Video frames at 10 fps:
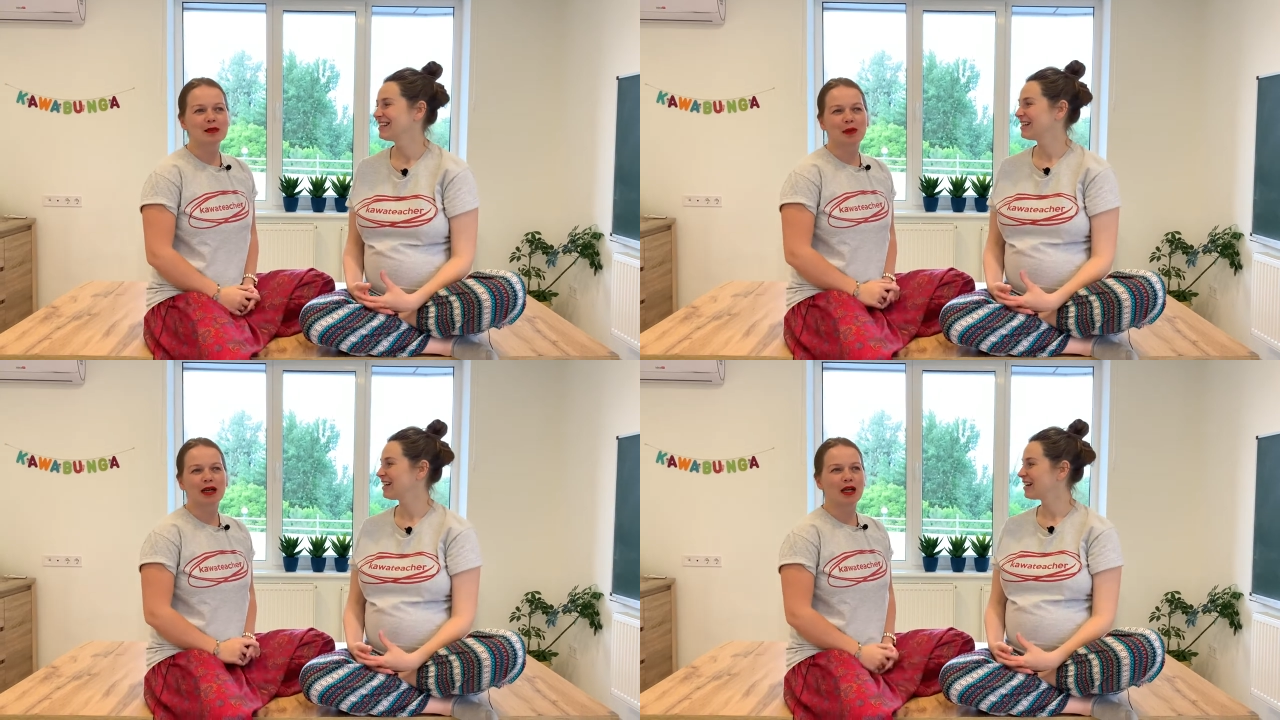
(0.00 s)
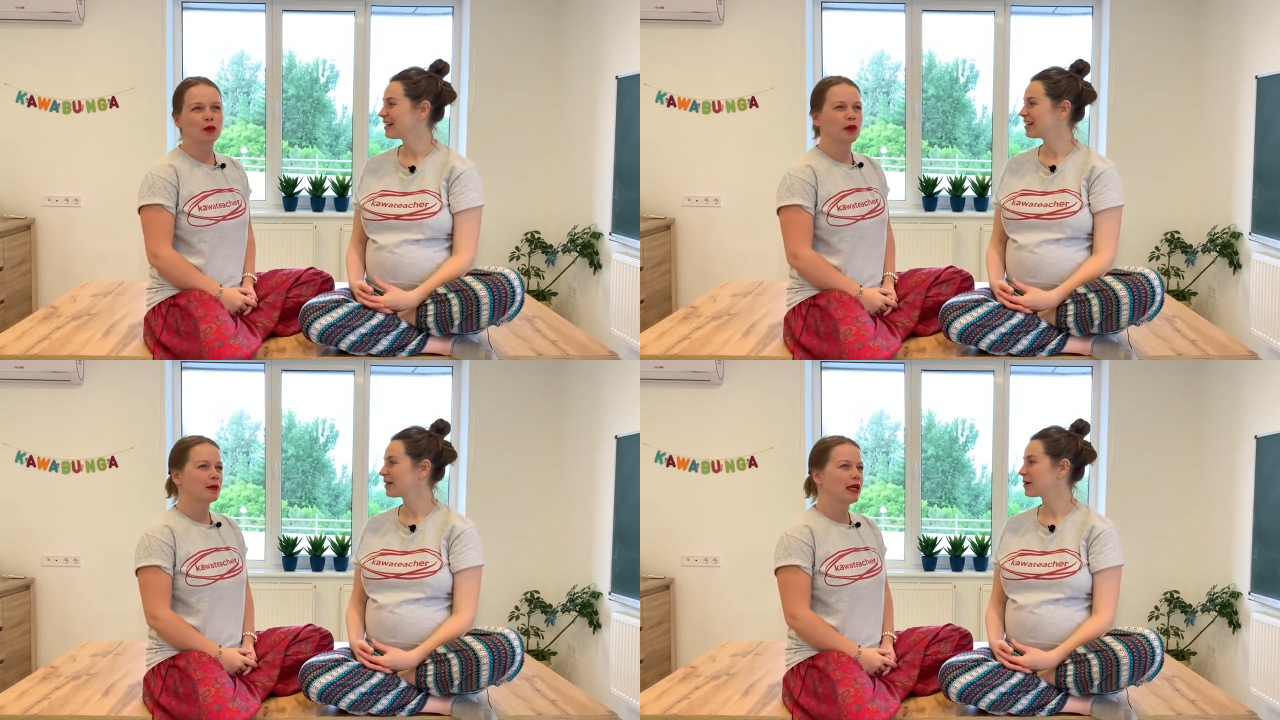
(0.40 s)
Speaker 1: spy
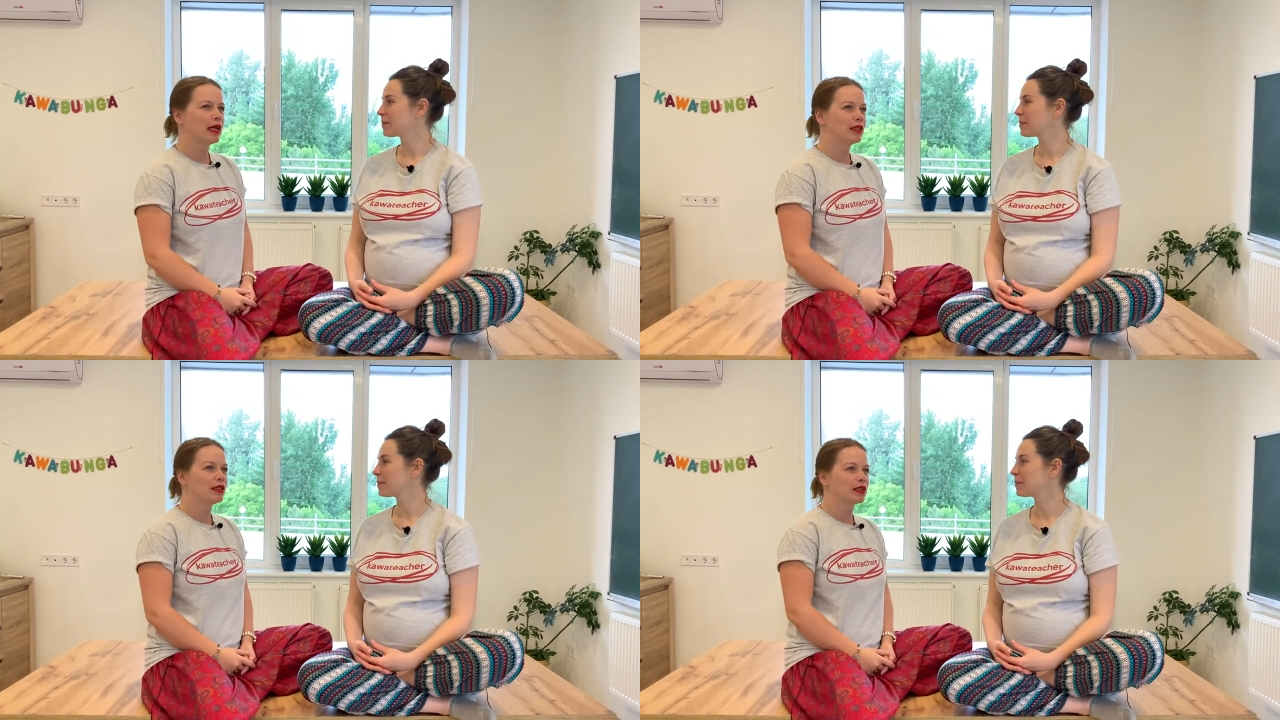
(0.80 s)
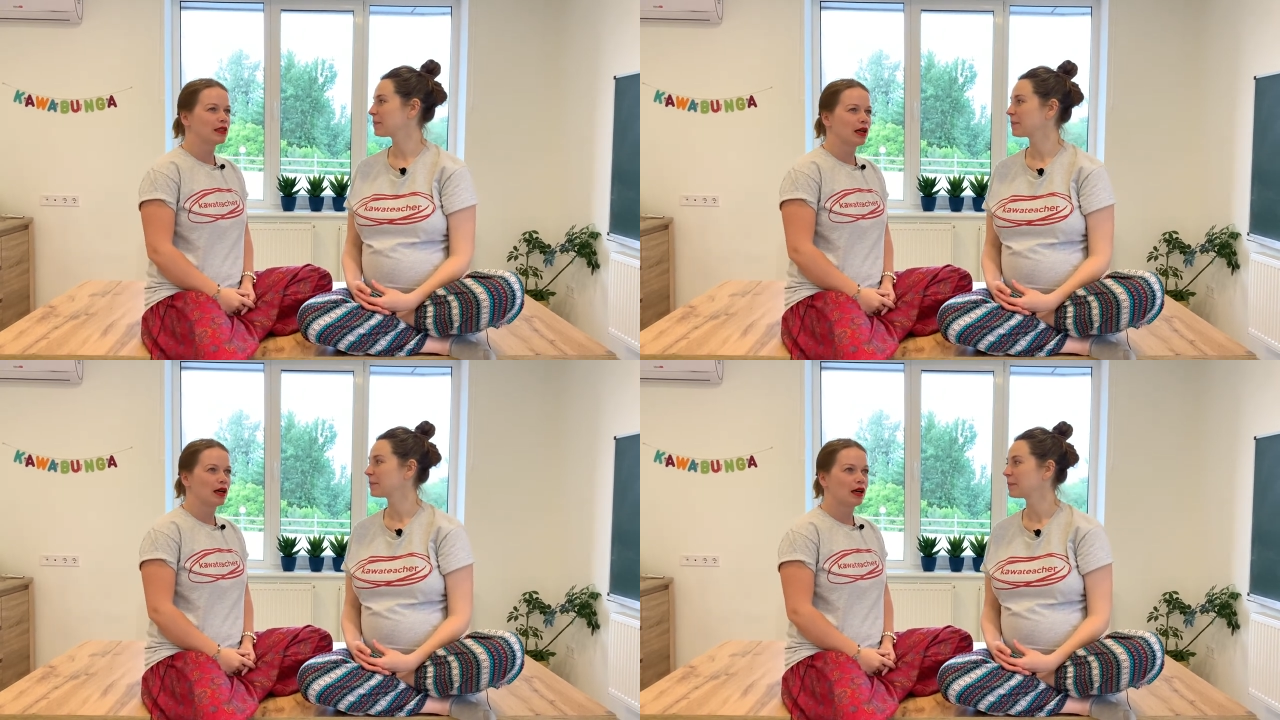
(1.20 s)
with my little
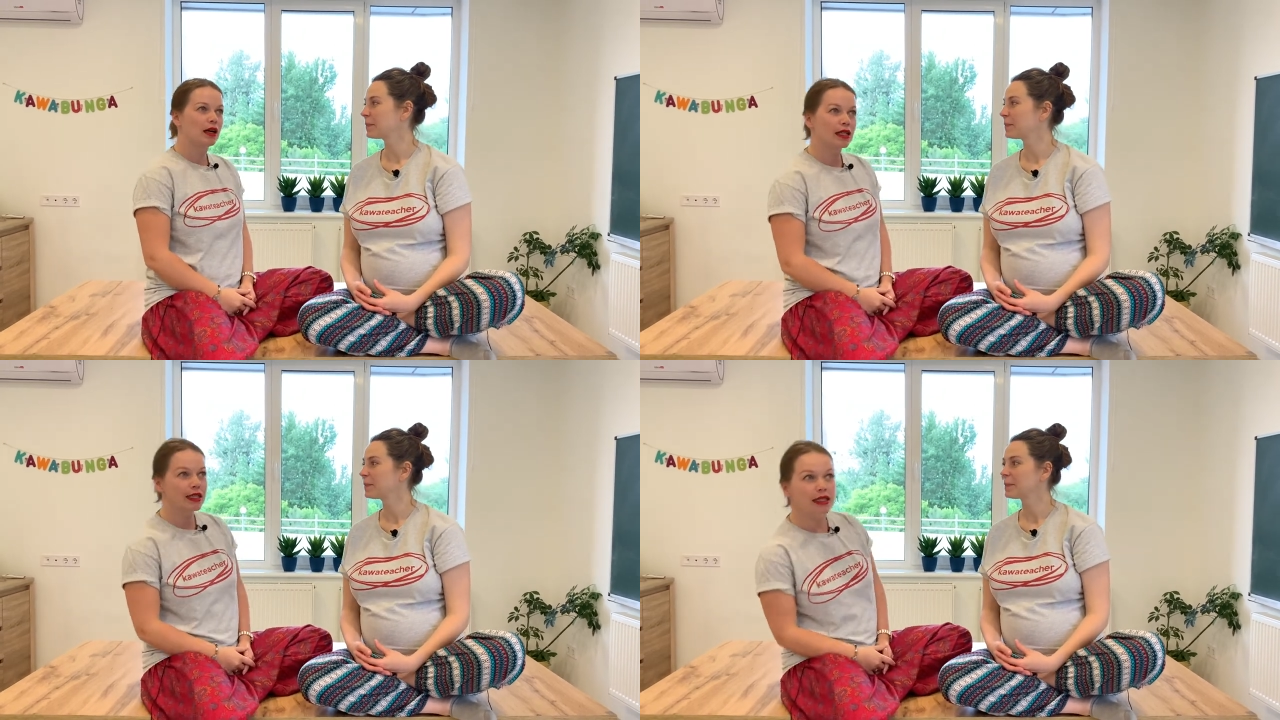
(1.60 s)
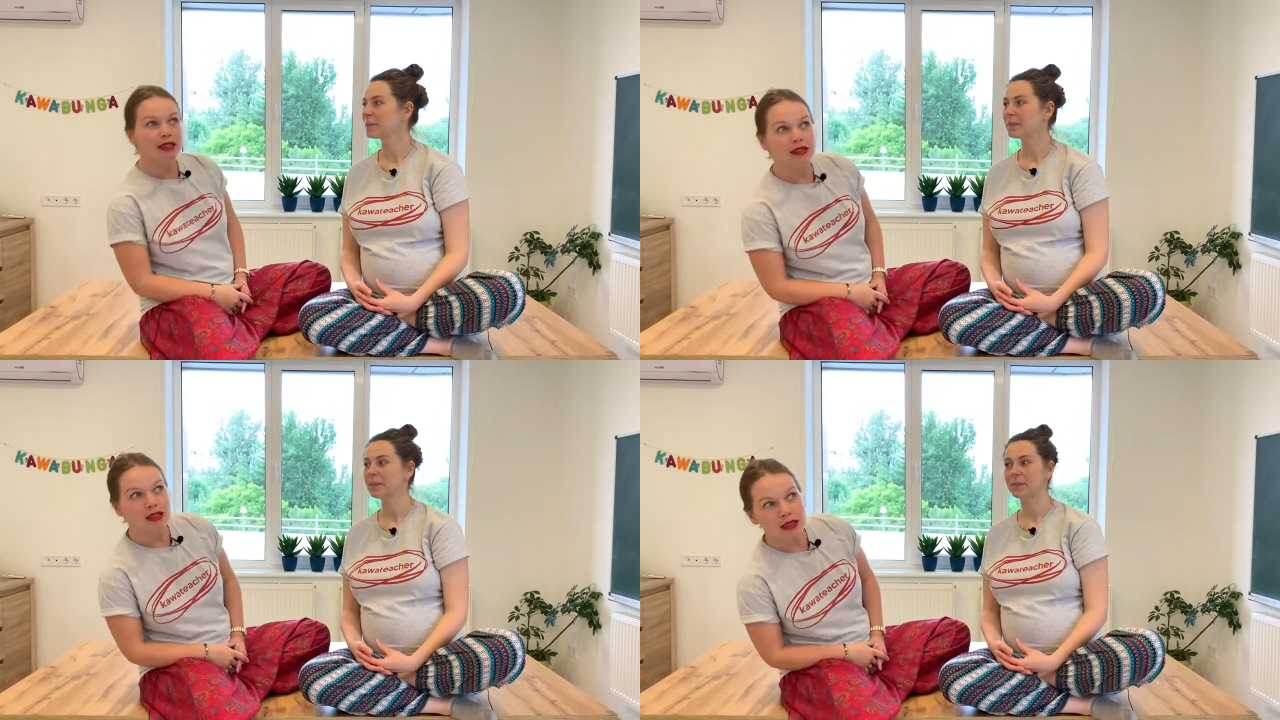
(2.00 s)
eye
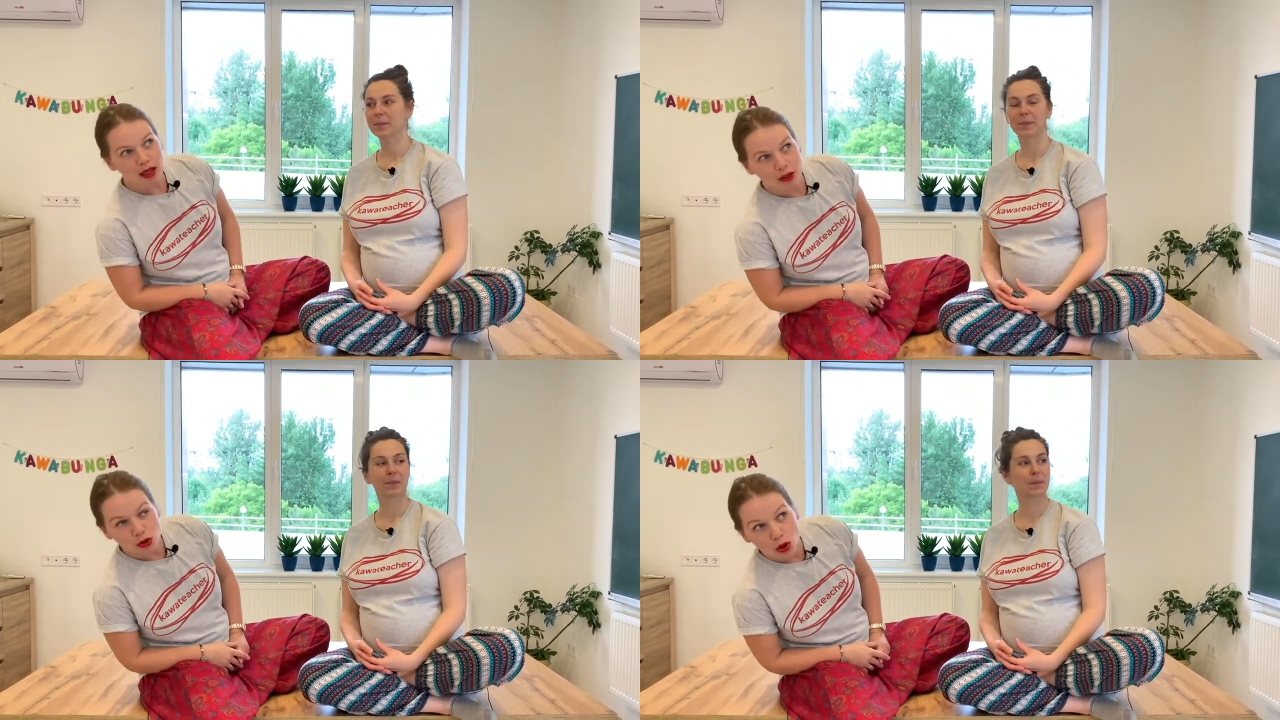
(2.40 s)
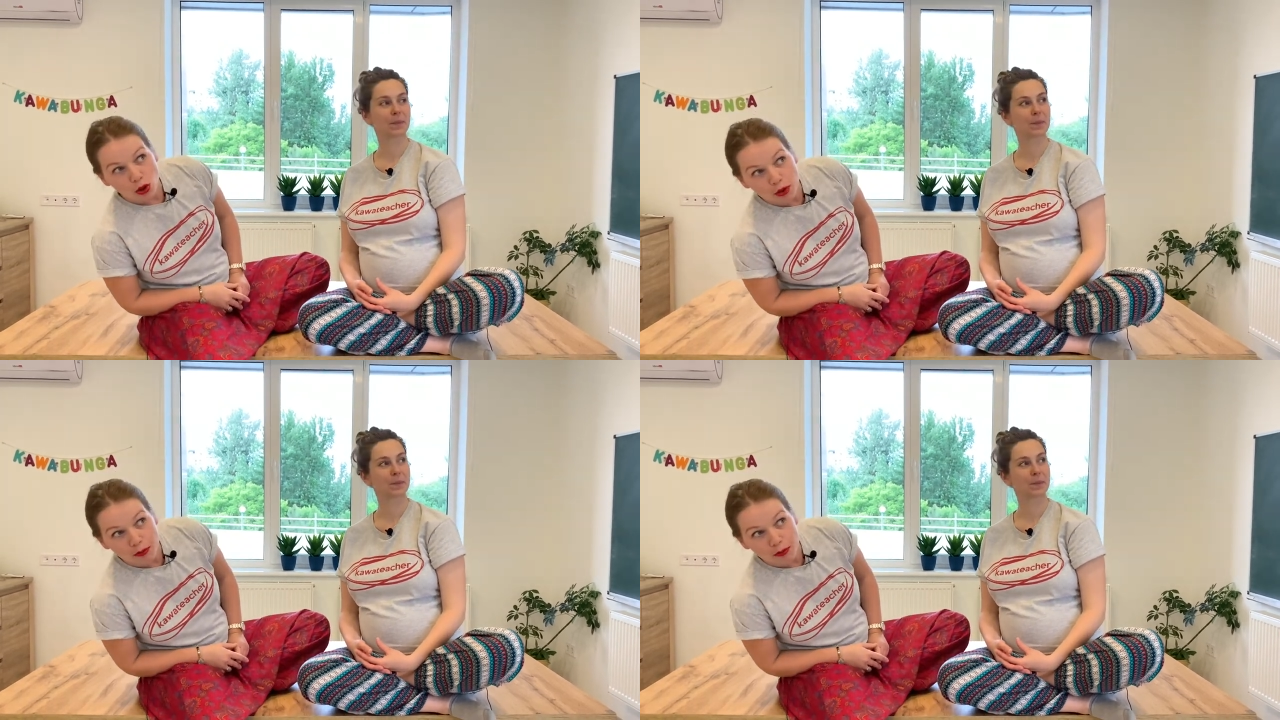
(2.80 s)
a tall